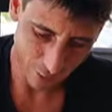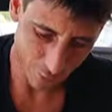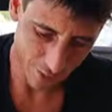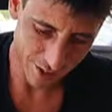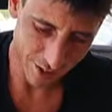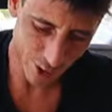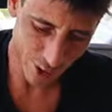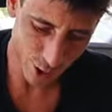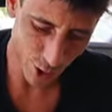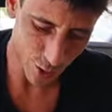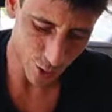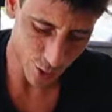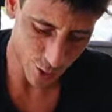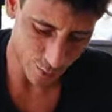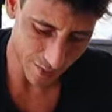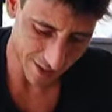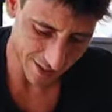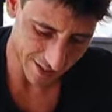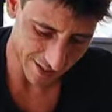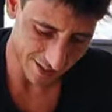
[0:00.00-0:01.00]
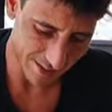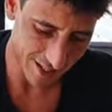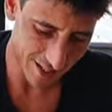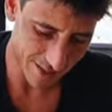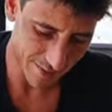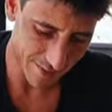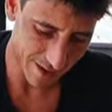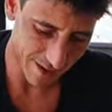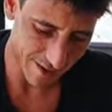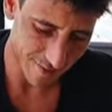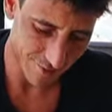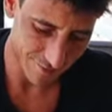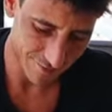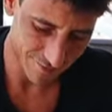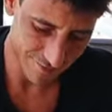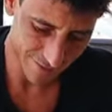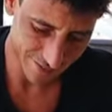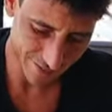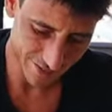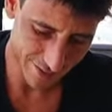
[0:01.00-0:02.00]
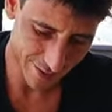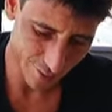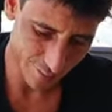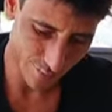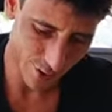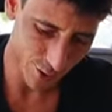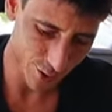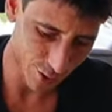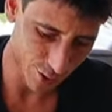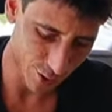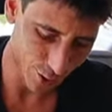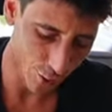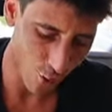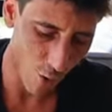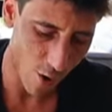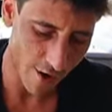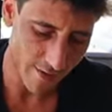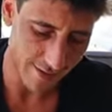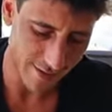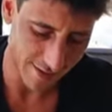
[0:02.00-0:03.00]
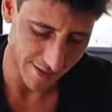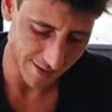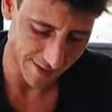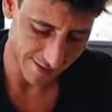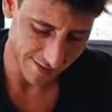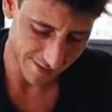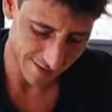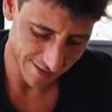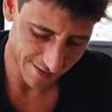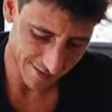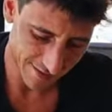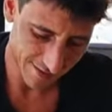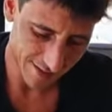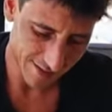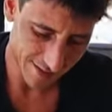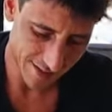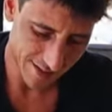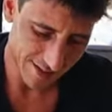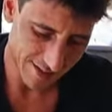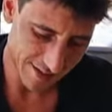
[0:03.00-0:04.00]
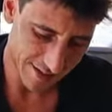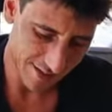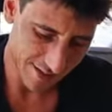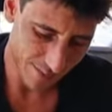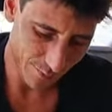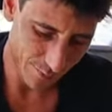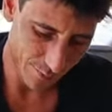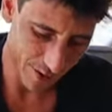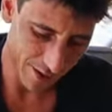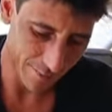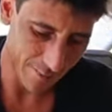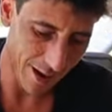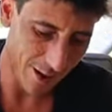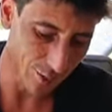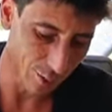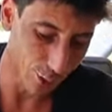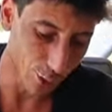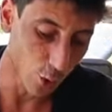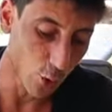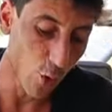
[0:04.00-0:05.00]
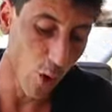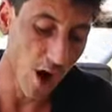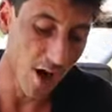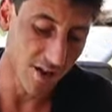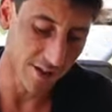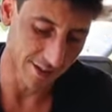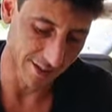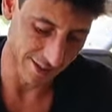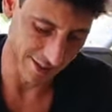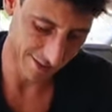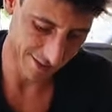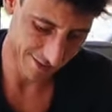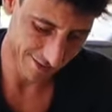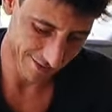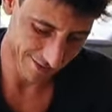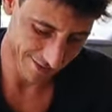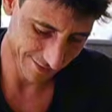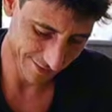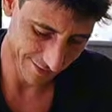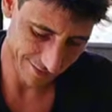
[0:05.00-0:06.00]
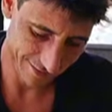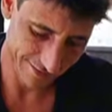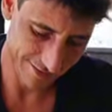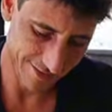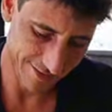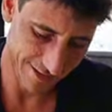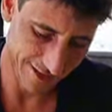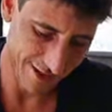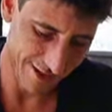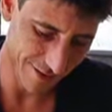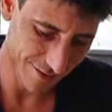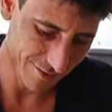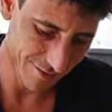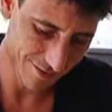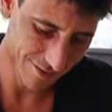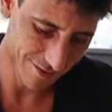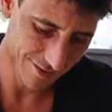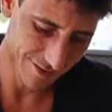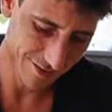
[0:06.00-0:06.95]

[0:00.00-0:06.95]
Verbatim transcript: Really shows you, man, it's not about so much the quantity, but about the quality, you know?